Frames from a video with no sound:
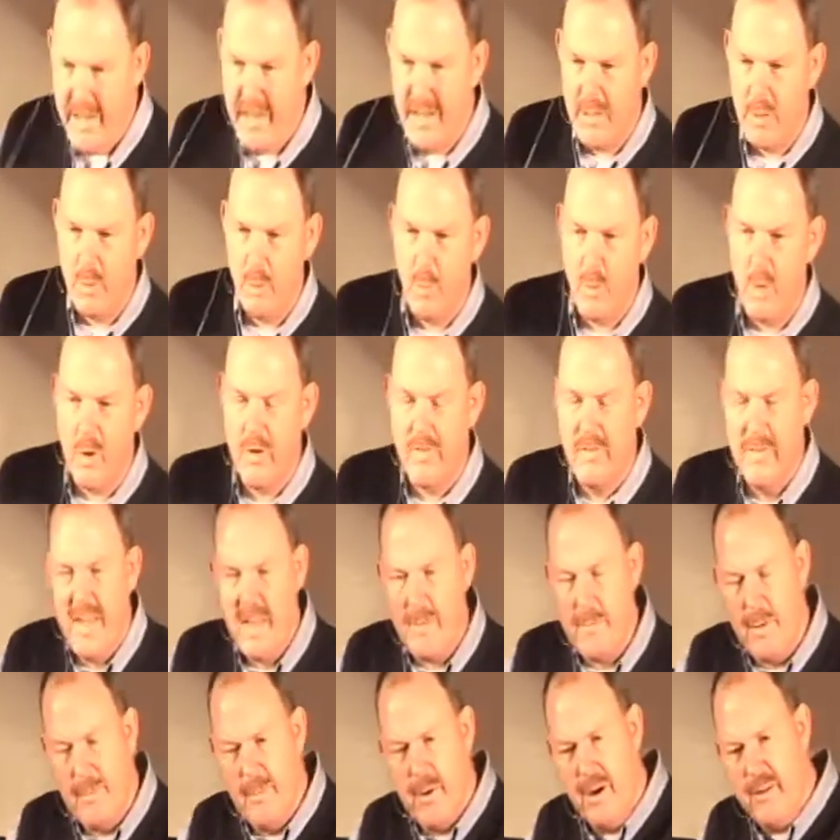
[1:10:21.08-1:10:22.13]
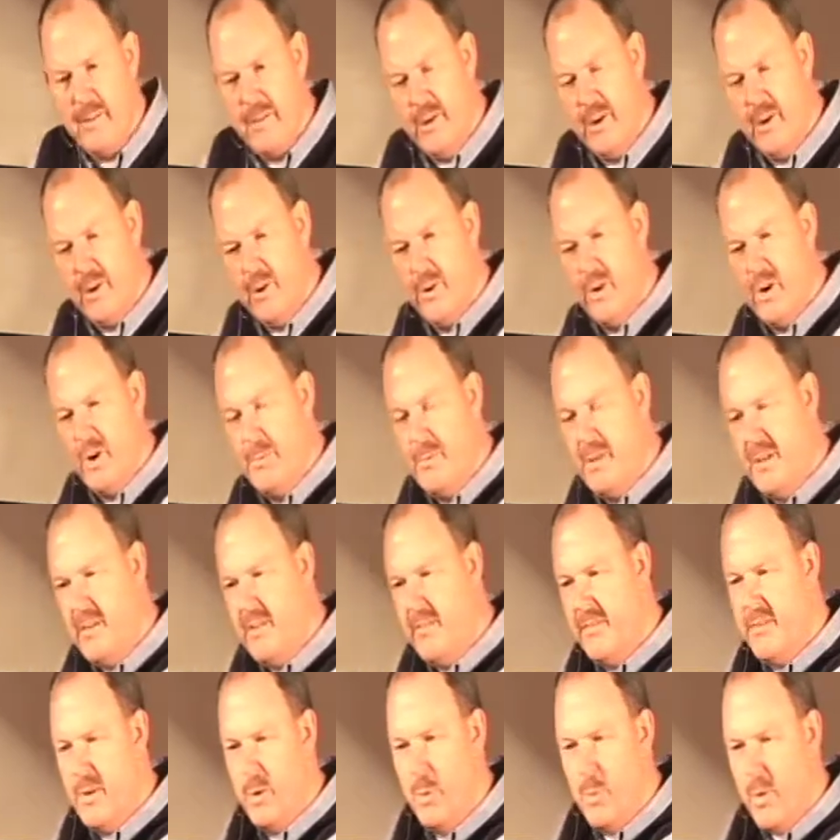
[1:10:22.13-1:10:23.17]
need to warn them about the allurement
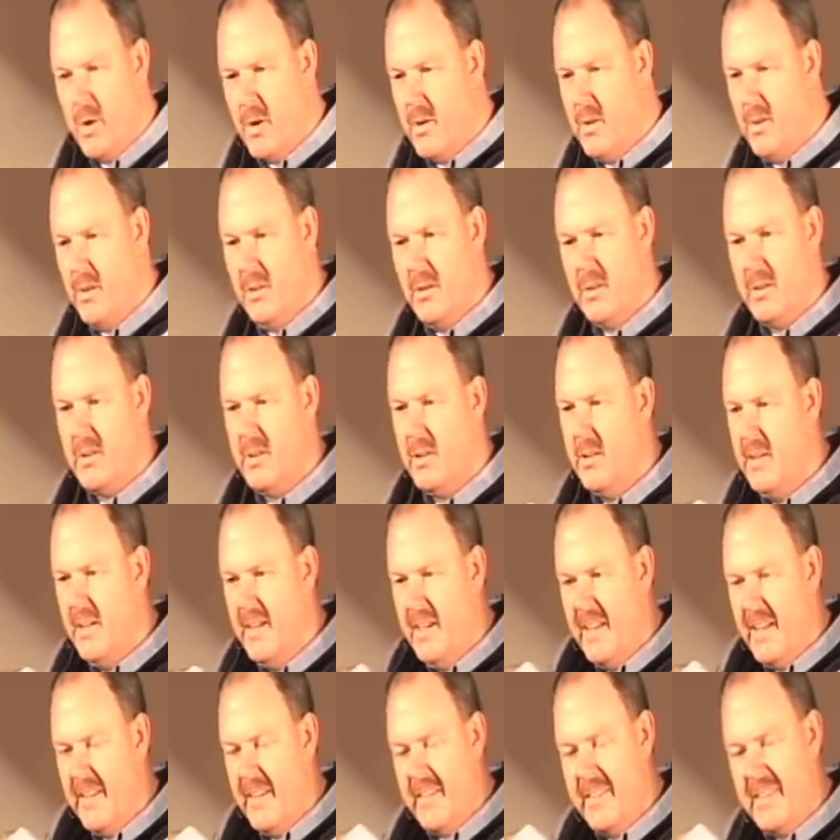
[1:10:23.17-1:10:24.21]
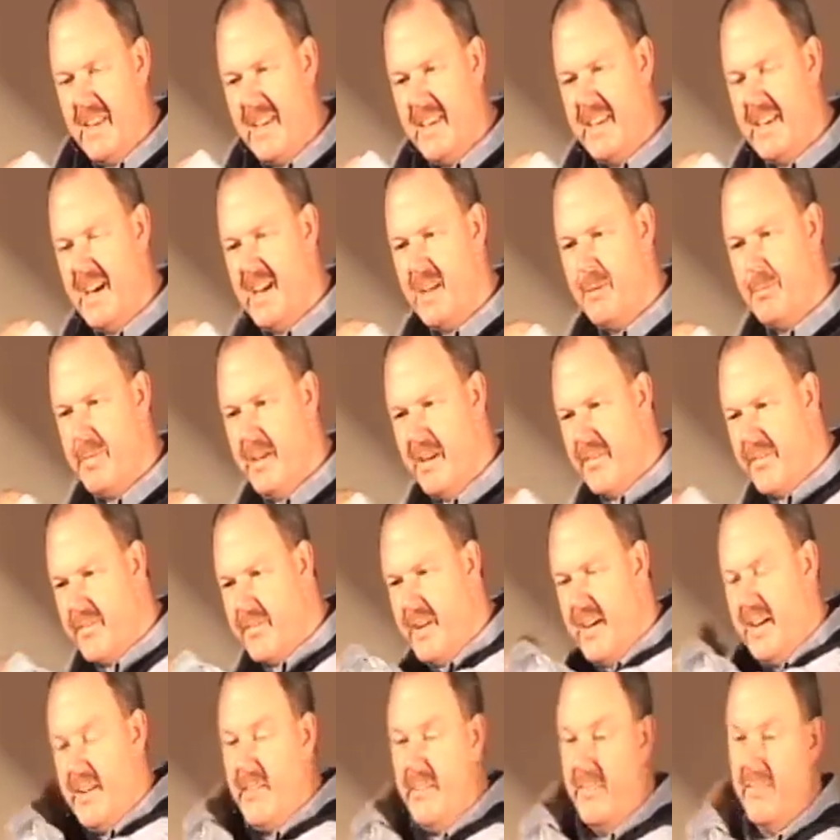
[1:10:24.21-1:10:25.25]
of the world and that they can't be a
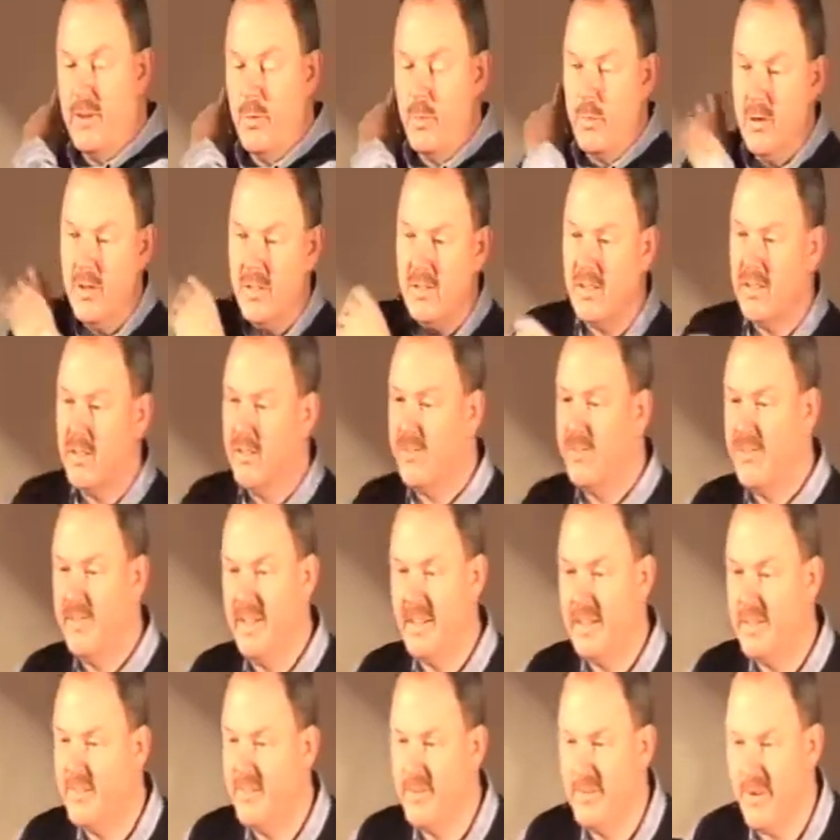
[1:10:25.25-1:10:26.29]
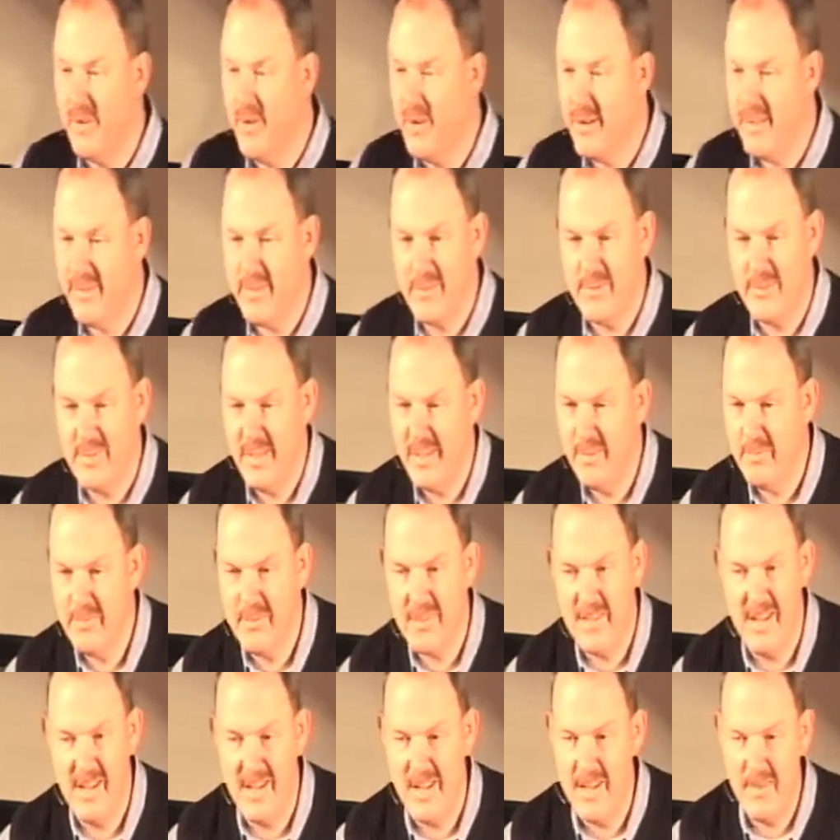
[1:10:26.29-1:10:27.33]
friend of the world and a friend of God at the same
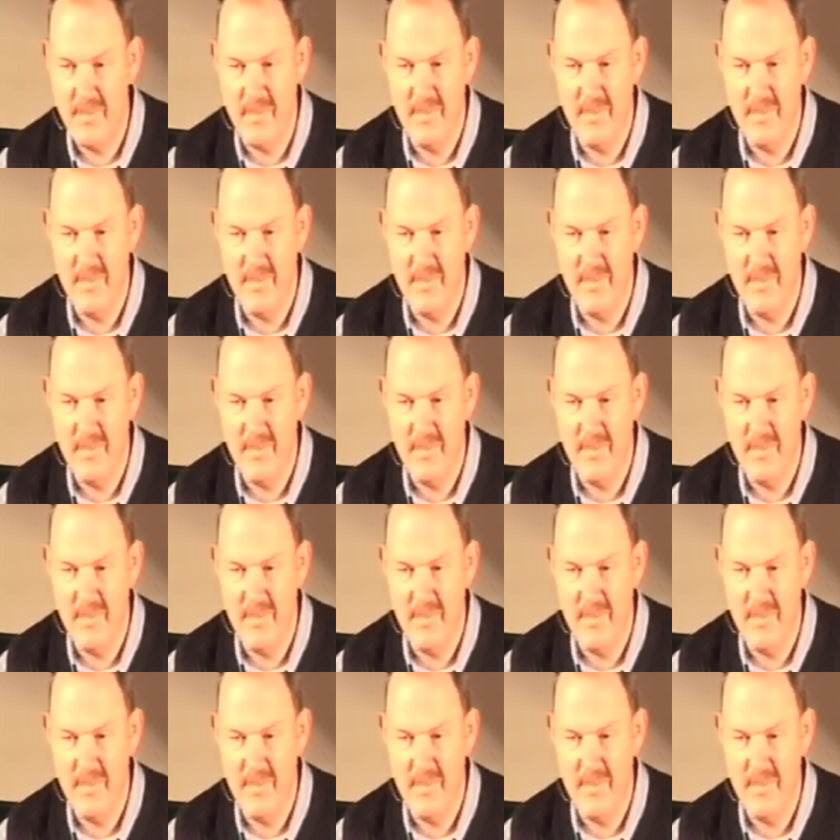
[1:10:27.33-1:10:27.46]
time.